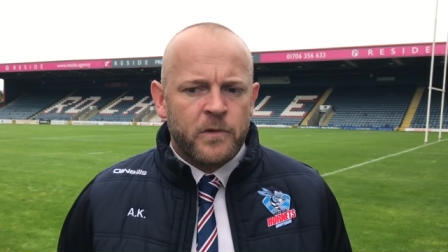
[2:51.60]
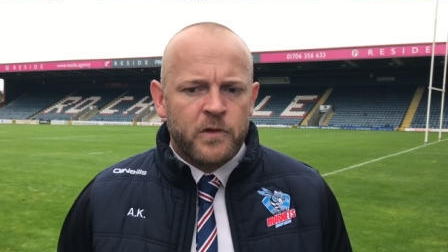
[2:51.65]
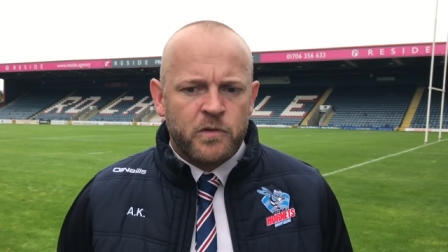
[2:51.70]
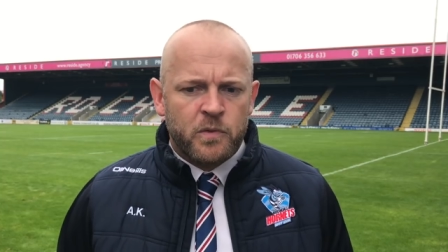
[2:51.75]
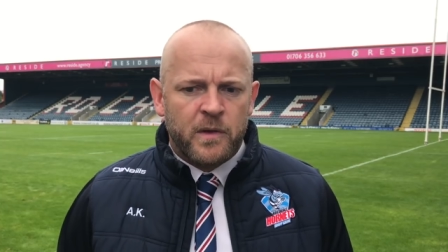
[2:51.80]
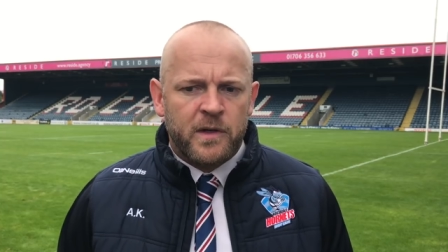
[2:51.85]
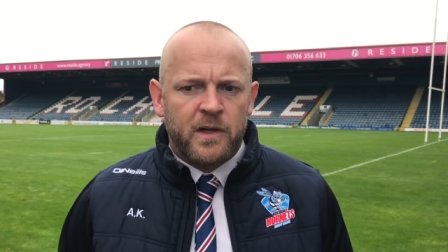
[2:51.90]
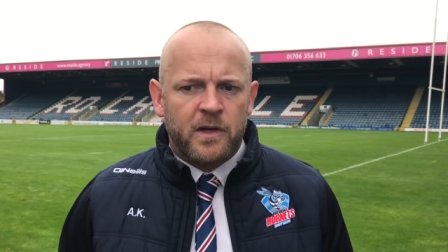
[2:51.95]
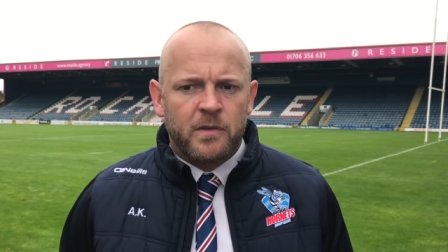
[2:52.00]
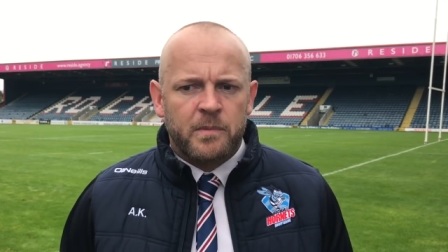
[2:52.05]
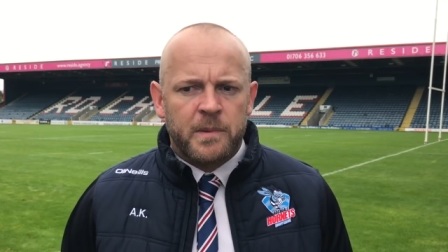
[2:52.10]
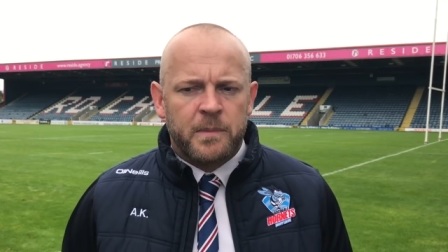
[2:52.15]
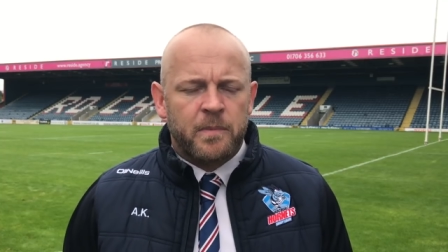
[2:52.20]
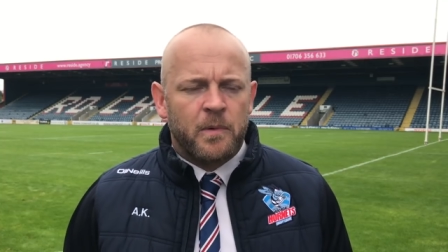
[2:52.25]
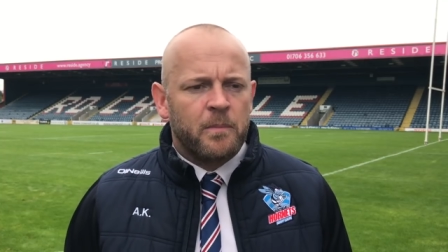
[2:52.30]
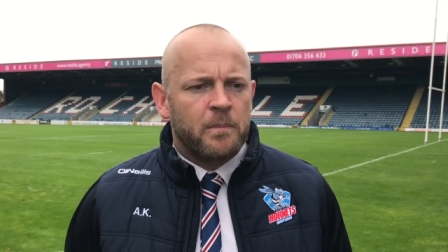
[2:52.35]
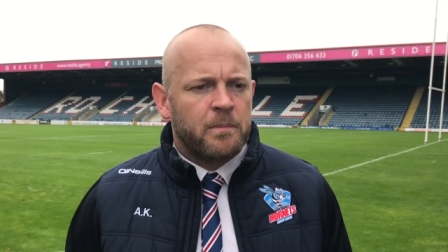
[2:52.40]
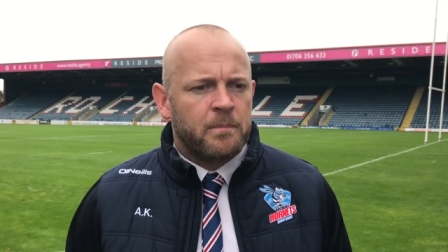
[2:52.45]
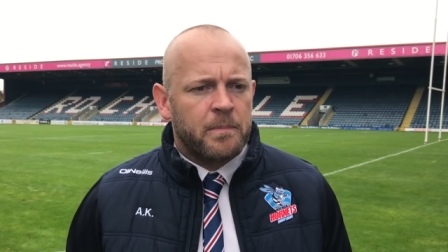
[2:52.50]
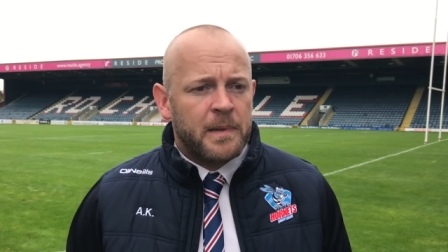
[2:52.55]
Swinton will be
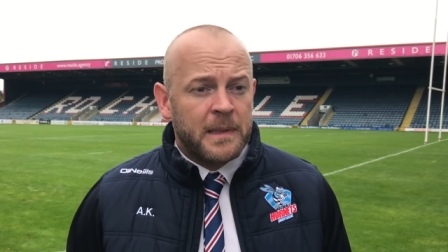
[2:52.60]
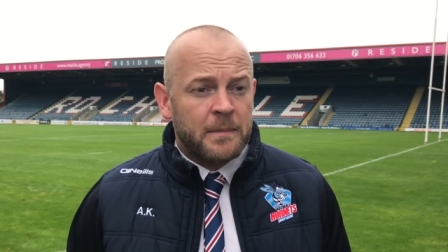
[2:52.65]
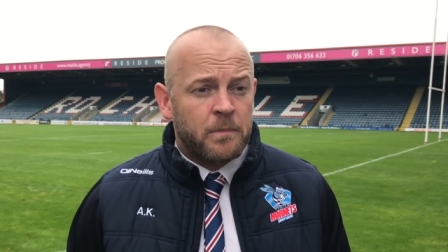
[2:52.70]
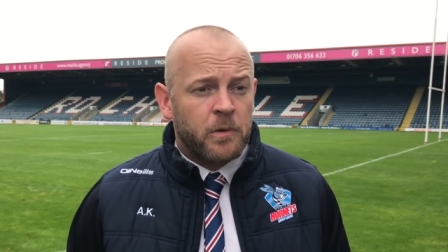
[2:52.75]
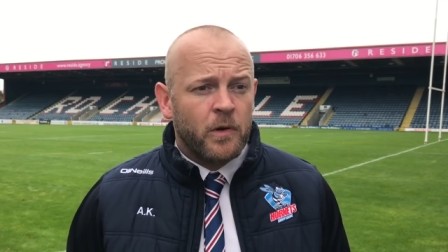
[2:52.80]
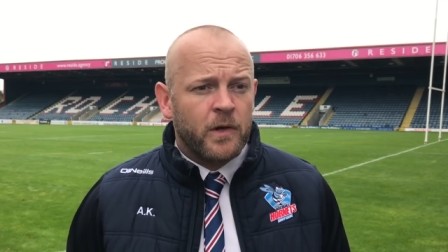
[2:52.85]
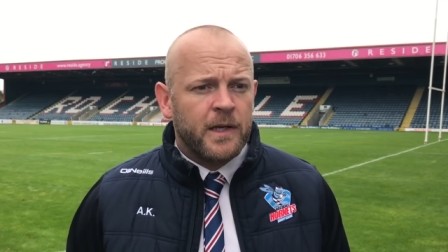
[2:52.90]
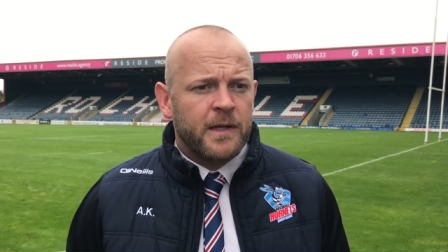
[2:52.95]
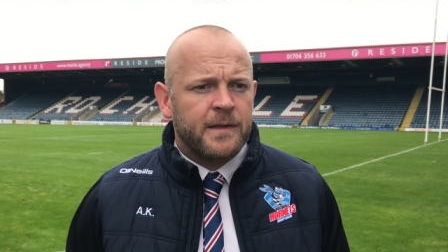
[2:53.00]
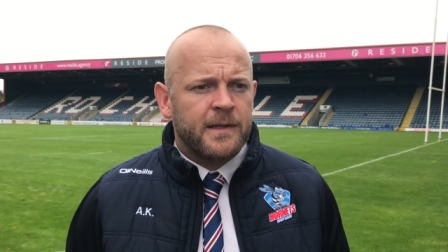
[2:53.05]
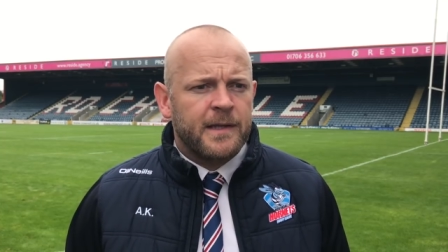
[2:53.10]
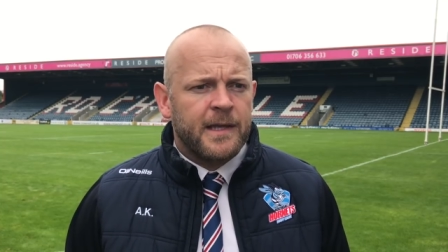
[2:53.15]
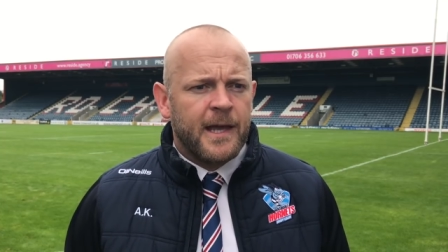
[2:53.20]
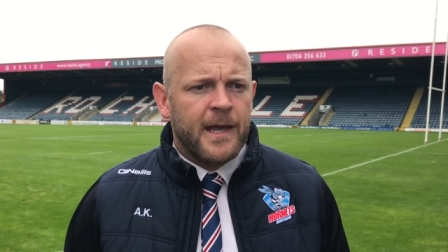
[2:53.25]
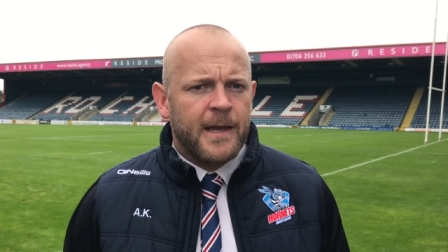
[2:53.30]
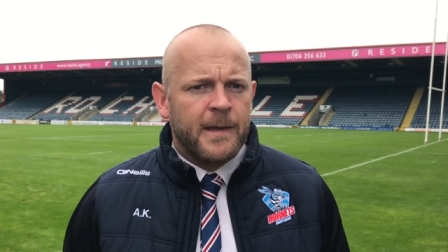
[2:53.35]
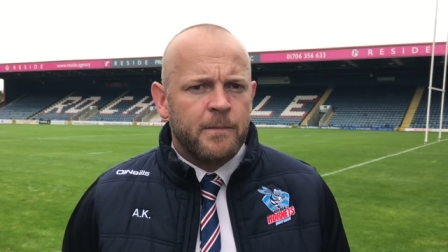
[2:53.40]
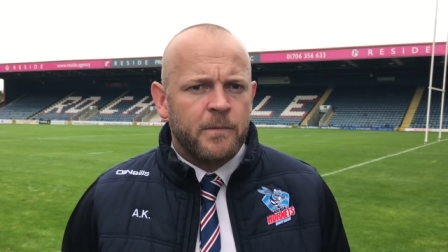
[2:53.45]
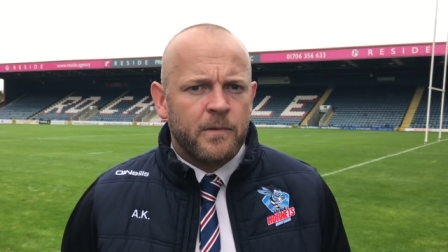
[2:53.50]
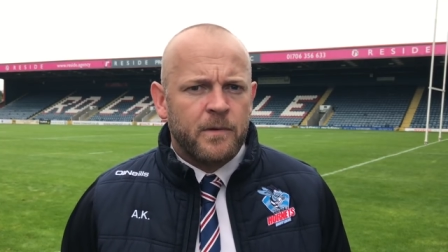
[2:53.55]
pinpointing the
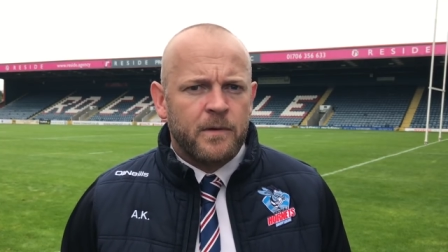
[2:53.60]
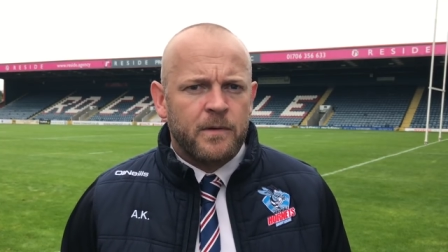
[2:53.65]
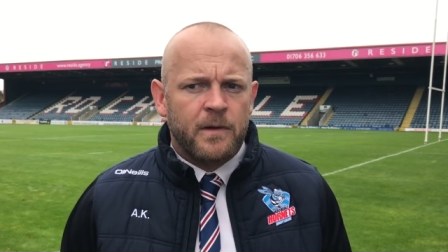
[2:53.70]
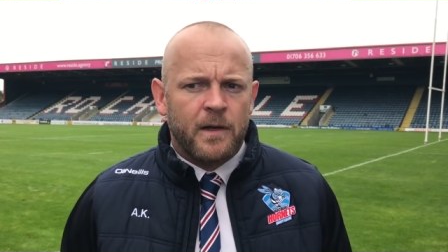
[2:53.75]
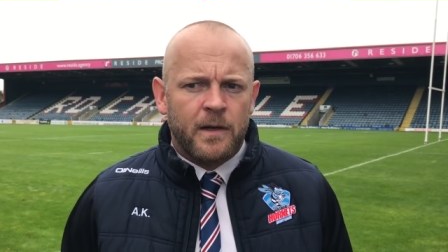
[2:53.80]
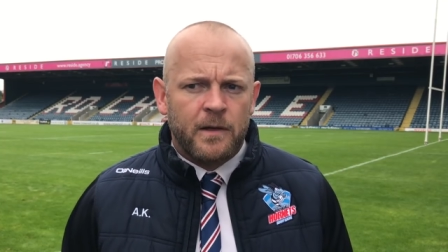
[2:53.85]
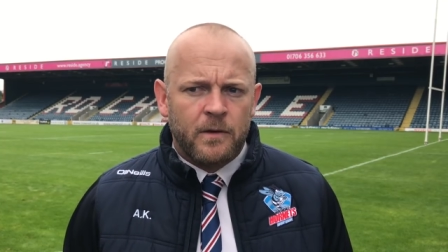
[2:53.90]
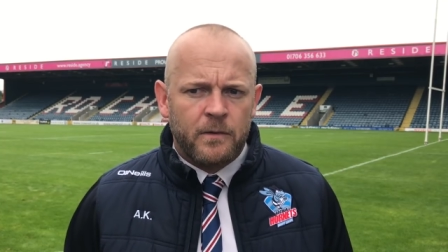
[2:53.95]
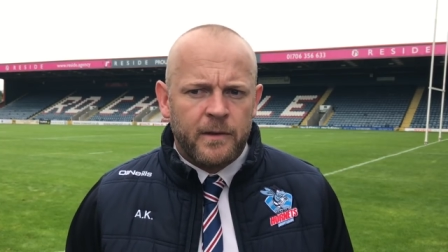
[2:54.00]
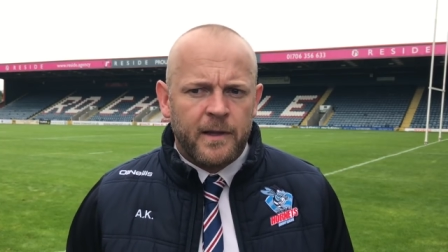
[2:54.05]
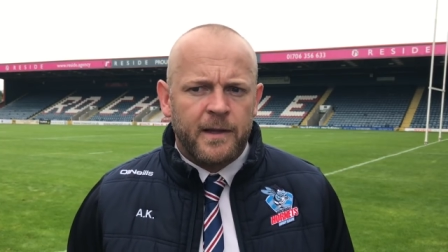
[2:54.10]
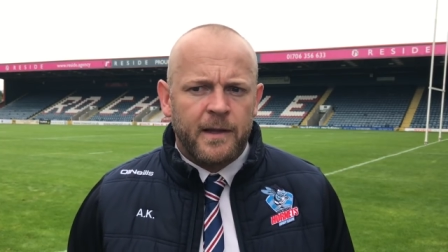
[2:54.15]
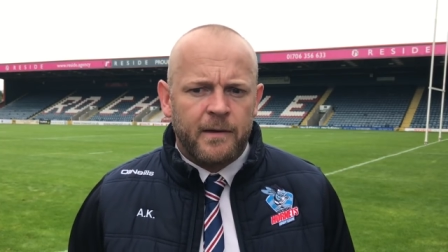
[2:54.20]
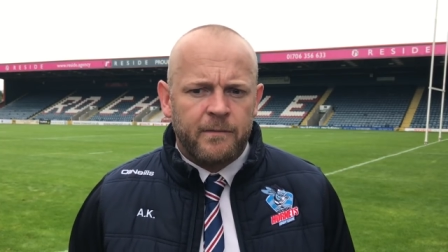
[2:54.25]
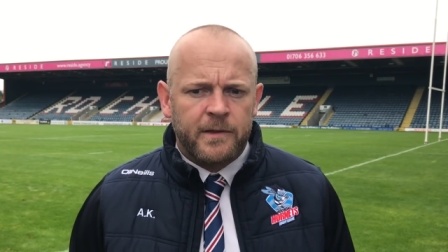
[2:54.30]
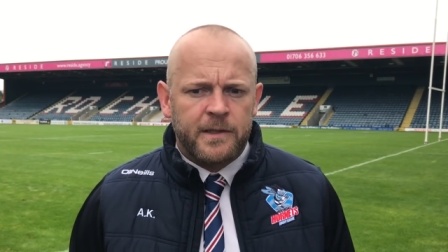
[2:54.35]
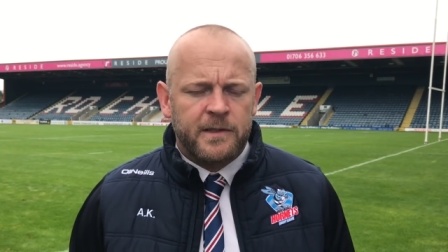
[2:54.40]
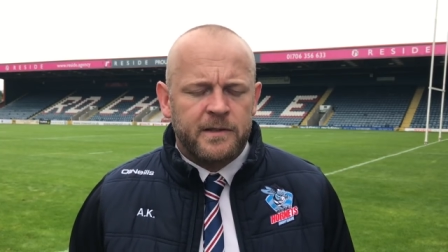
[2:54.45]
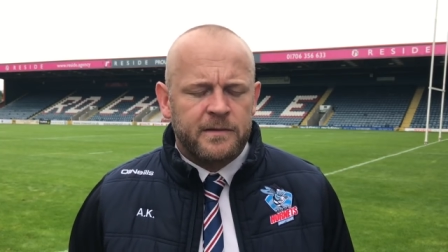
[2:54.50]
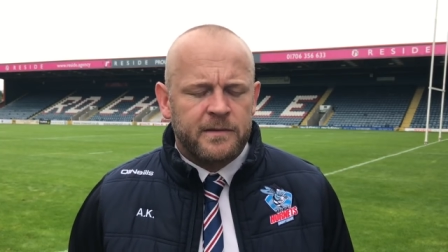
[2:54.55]
game and I know they'll
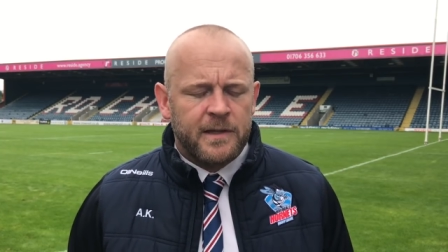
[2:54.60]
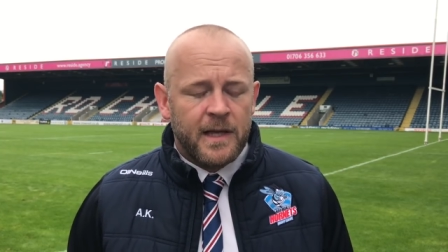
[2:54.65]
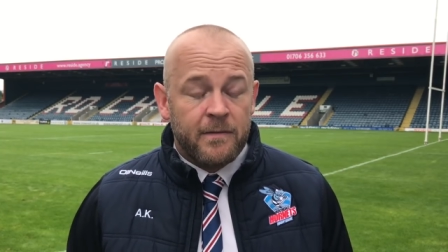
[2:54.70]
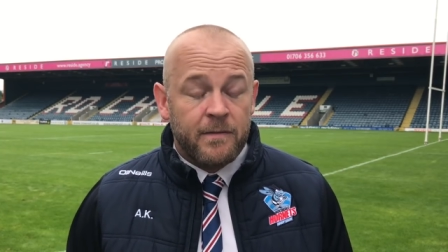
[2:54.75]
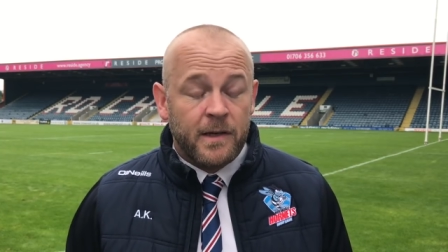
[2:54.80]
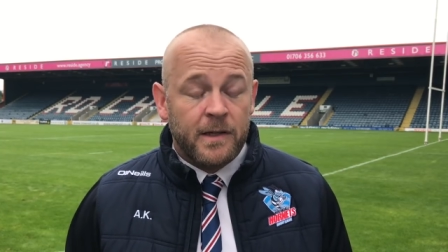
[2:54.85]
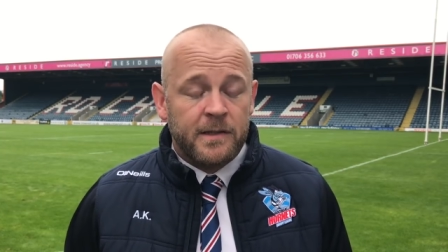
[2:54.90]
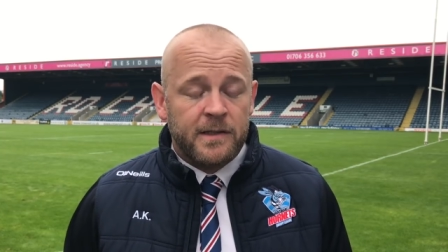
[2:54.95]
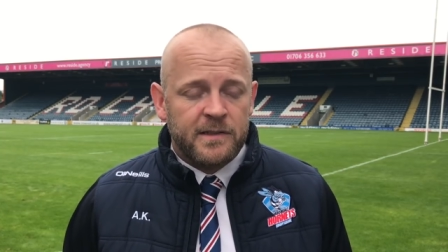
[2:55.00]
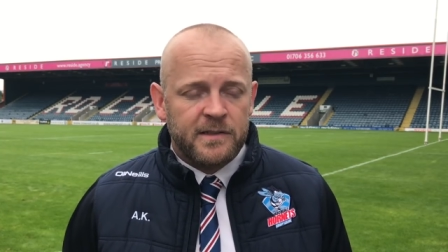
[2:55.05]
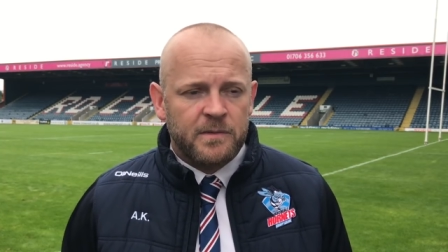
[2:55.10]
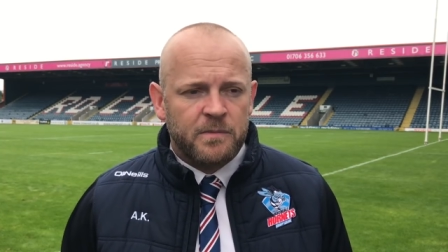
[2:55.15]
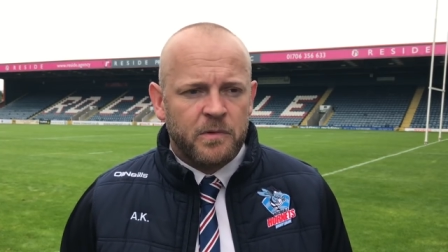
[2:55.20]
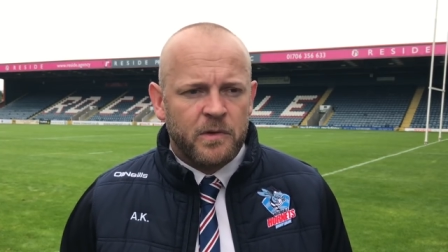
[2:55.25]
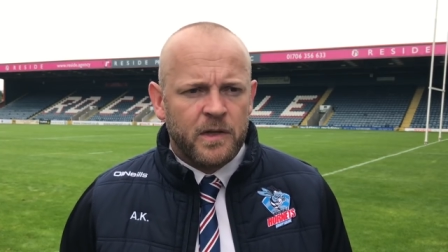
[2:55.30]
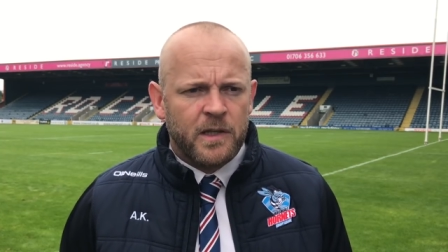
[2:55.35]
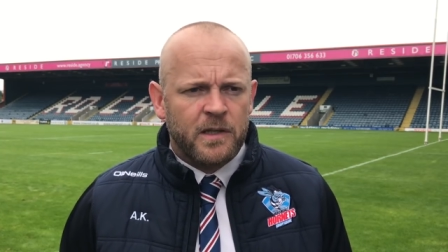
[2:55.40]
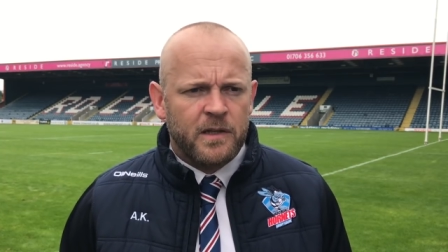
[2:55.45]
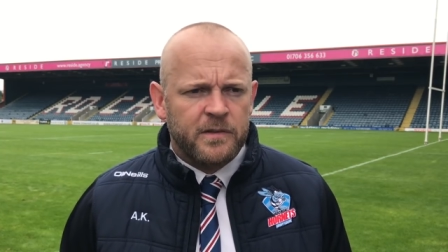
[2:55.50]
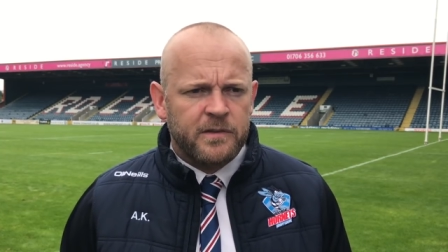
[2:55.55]
have a they've had a
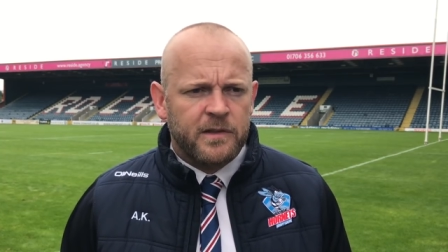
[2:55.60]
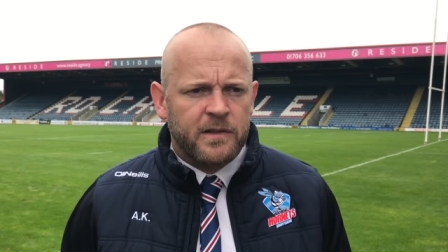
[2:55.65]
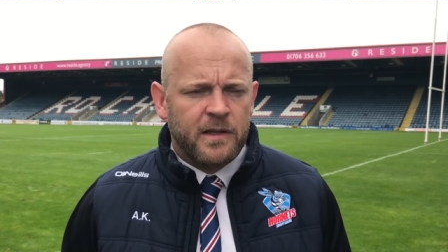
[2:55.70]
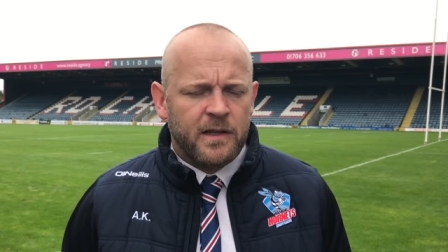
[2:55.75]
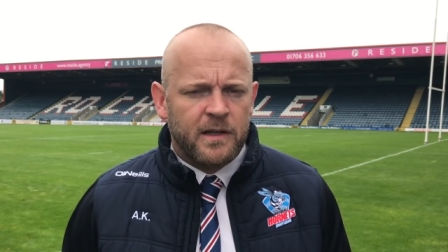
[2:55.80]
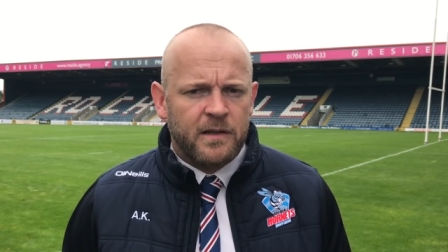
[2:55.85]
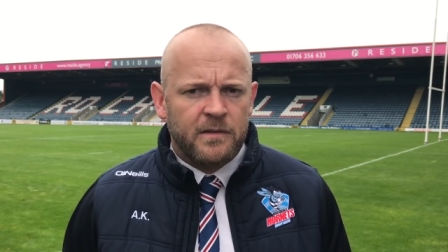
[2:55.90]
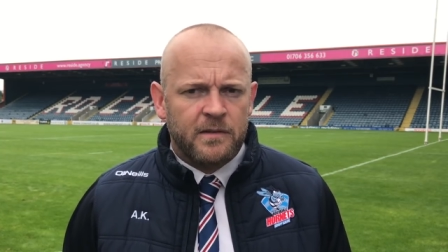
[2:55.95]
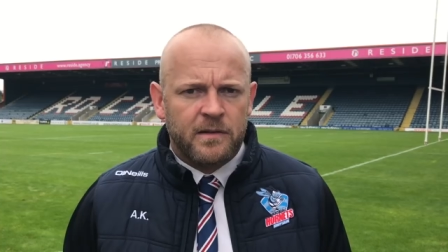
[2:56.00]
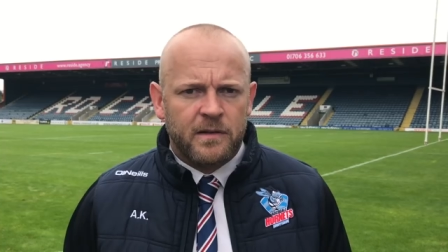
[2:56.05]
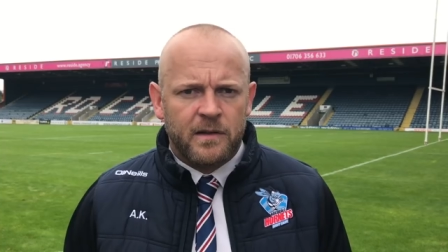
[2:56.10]
disappointing loss today